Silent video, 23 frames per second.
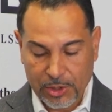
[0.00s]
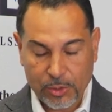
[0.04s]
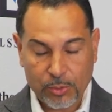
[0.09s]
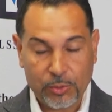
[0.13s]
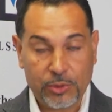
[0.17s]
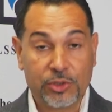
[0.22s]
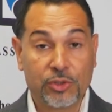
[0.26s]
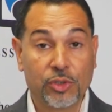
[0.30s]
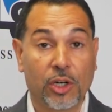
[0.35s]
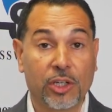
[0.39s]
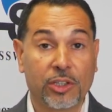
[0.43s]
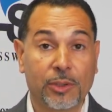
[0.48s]
We
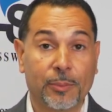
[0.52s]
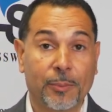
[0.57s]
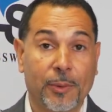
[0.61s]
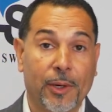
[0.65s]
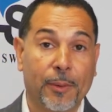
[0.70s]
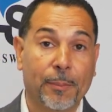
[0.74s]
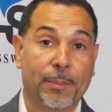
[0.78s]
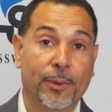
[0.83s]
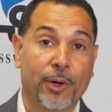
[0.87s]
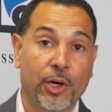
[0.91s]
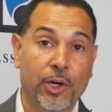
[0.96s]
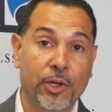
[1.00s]
talked
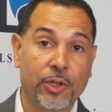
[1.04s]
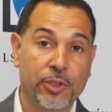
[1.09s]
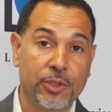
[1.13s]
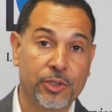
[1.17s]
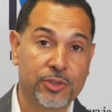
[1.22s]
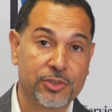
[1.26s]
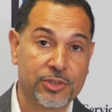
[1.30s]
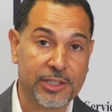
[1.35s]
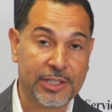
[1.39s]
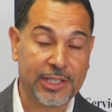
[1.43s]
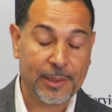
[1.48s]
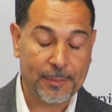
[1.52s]
about
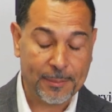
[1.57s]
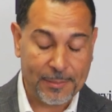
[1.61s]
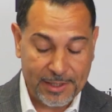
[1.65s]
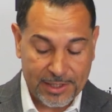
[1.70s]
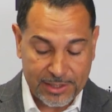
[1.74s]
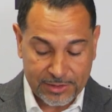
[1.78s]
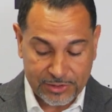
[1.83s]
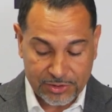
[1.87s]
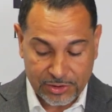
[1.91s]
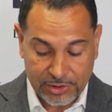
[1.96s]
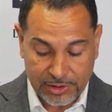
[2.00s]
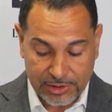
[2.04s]
partners, and they
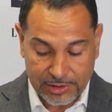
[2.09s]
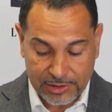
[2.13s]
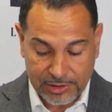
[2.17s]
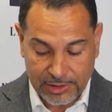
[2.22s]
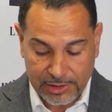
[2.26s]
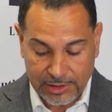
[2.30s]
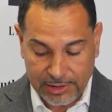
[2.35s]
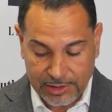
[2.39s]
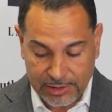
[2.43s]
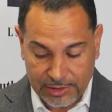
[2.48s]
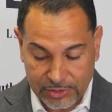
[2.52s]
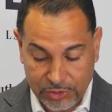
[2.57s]
mentioned
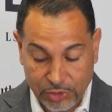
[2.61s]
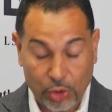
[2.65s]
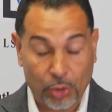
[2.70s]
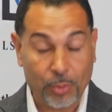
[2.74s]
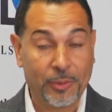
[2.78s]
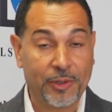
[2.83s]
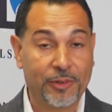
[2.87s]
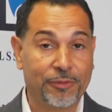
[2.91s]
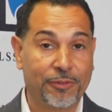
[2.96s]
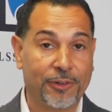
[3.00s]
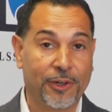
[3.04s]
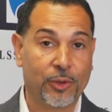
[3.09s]

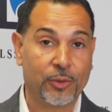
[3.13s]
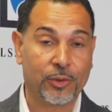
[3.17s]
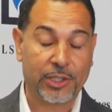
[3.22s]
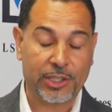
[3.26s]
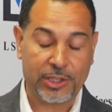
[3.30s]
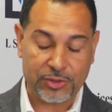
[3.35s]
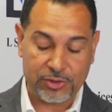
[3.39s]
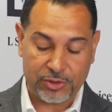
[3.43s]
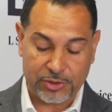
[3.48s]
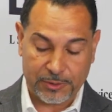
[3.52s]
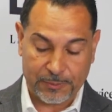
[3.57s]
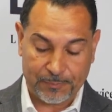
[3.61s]
Doman
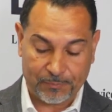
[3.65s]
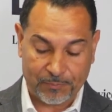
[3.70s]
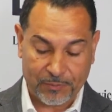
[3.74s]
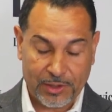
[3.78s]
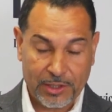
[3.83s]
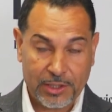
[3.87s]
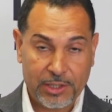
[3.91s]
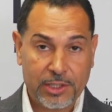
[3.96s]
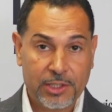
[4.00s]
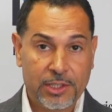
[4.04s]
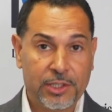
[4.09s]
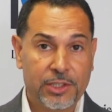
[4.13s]
Foundation.
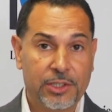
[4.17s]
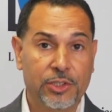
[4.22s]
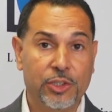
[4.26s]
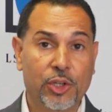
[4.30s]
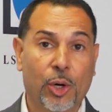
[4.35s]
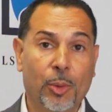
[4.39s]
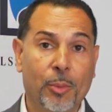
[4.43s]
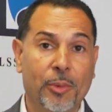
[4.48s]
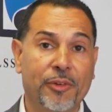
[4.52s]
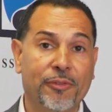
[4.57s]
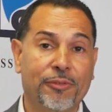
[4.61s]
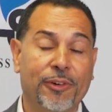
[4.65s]

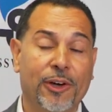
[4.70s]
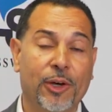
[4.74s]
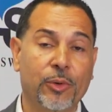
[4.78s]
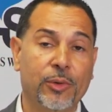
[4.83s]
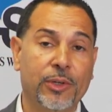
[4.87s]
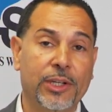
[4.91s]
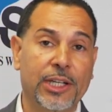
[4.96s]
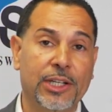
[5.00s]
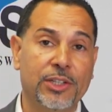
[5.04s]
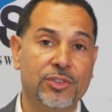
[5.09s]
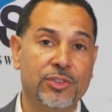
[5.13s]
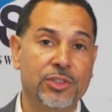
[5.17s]
Doman
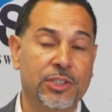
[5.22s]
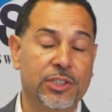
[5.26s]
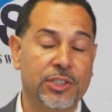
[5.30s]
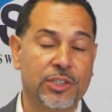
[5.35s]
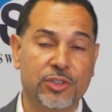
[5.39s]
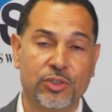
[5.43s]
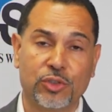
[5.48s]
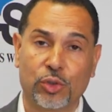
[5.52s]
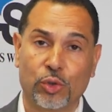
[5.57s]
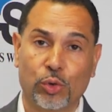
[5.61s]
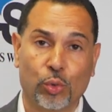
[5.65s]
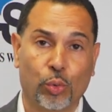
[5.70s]
Foundation
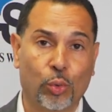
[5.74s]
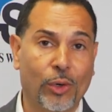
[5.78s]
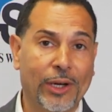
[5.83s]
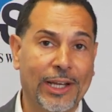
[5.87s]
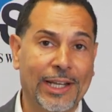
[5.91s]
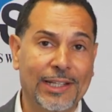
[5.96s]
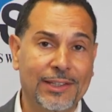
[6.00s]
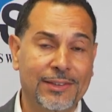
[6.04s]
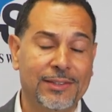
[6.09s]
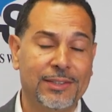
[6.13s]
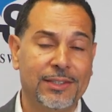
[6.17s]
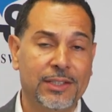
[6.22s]
is a
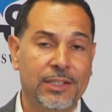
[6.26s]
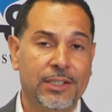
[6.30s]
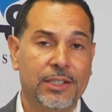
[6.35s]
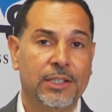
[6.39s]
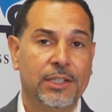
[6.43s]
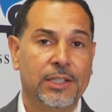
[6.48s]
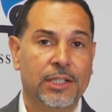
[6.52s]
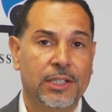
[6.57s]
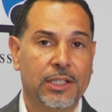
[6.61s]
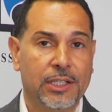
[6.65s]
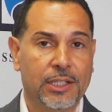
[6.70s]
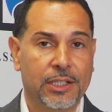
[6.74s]
great
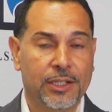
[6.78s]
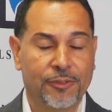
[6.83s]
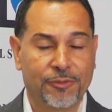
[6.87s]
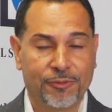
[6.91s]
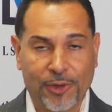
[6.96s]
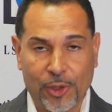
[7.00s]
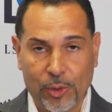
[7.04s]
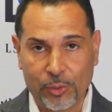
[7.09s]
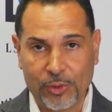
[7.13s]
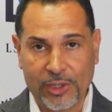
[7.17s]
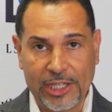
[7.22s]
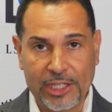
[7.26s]

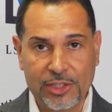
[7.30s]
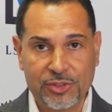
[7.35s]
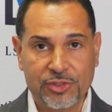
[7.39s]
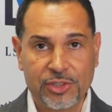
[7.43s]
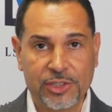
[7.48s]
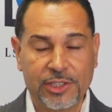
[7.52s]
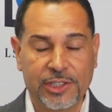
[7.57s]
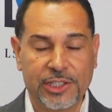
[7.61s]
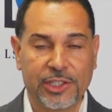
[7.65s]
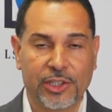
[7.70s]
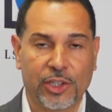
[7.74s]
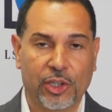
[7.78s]

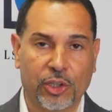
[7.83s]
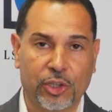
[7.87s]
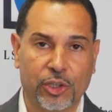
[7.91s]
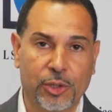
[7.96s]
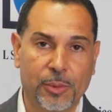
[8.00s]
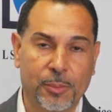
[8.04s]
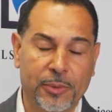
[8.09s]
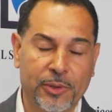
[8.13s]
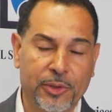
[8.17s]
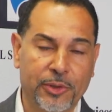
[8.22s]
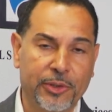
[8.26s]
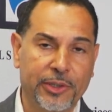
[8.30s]
foundation in our
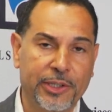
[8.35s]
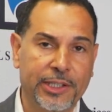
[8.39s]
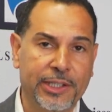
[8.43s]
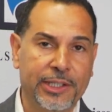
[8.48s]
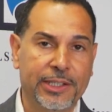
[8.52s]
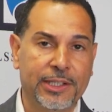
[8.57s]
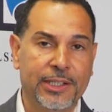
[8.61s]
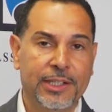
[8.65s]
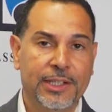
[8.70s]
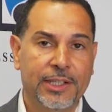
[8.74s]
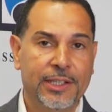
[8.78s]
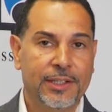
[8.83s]

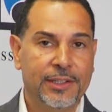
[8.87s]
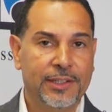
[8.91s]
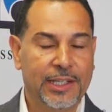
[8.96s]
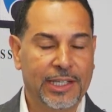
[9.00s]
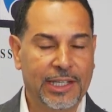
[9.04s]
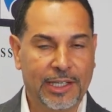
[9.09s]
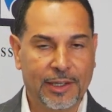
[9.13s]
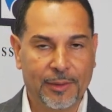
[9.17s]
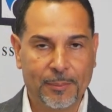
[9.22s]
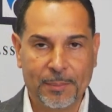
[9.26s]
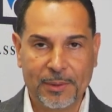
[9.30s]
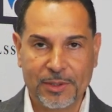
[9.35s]
community. They
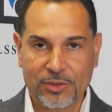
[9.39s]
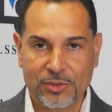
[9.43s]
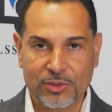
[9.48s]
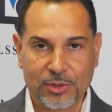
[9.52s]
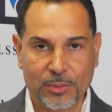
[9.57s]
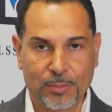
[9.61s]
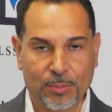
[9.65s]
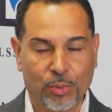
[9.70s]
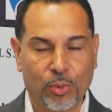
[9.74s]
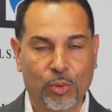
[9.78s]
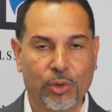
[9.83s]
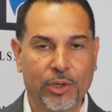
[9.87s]
have been
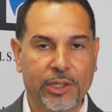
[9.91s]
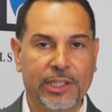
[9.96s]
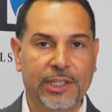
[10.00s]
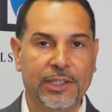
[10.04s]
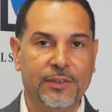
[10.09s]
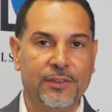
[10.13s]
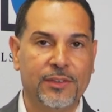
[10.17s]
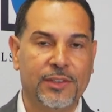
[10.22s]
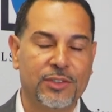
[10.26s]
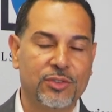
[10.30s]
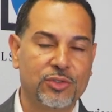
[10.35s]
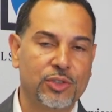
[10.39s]

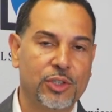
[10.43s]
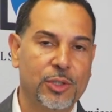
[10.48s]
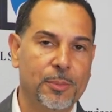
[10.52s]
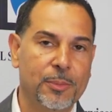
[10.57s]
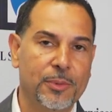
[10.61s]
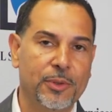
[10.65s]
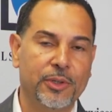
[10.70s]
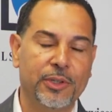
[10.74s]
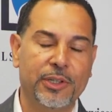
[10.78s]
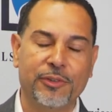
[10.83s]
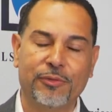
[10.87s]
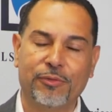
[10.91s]
supporting this
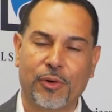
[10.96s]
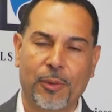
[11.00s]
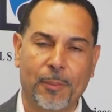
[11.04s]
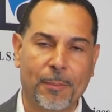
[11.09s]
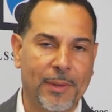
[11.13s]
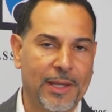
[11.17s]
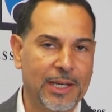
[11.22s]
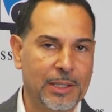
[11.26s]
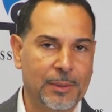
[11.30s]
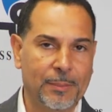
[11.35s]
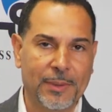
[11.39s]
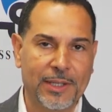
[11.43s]
community for
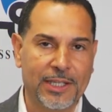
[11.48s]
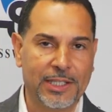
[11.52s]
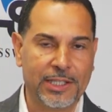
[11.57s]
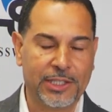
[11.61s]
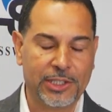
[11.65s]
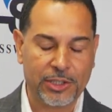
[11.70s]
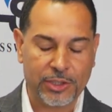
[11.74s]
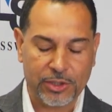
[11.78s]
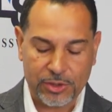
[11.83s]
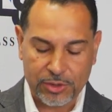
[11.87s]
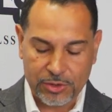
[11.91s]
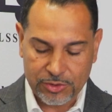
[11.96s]
many, many
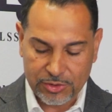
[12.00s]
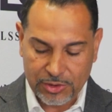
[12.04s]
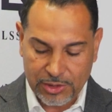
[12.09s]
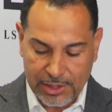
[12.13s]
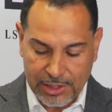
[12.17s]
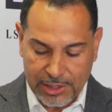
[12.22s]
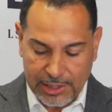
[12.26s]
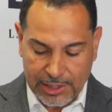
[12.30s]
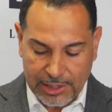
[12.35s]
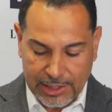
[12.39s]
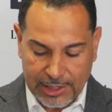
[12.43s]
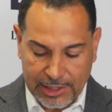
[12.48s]
years.
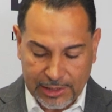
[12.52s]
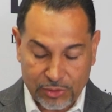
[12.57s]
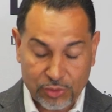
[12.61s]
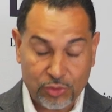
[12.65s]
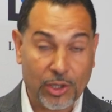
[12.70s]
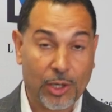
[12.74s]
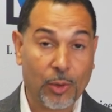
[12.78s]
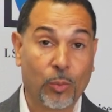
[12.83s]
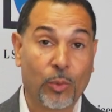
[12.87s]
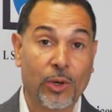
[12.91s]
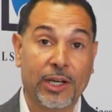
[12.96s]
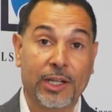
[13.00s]
And so
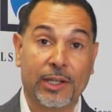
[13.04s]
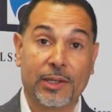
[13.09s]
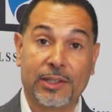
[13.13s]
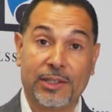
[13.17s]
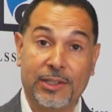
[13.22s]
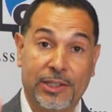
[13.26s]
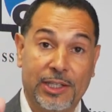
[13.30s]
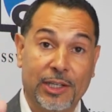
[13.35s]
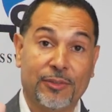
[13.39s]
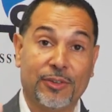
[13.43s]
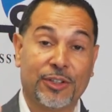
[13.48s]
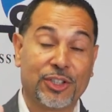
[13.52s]
I want to
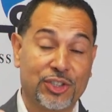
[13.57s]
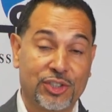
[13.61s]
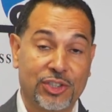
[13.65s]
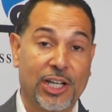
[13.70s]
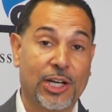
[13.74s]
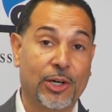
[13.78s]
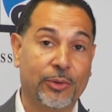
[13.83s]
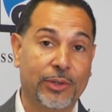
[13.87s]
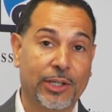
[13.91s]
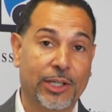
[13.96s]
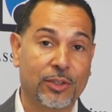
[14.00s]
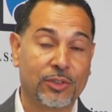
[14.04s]
give a
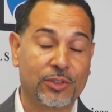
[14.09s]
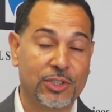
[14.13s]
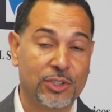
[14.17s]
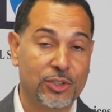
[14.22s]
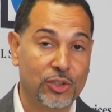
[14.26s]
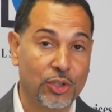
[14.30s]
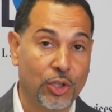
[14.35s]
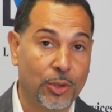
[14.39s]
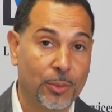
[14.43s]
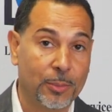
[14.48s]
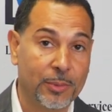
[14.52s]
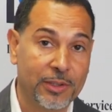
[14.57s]
shout out to
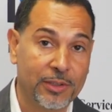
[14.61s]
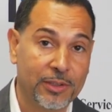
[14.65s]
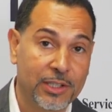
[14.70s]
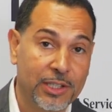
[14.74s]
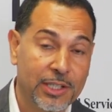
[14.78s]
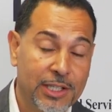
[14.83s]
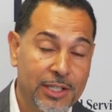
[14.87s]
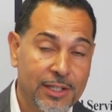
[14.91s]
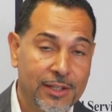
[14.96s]
Doman.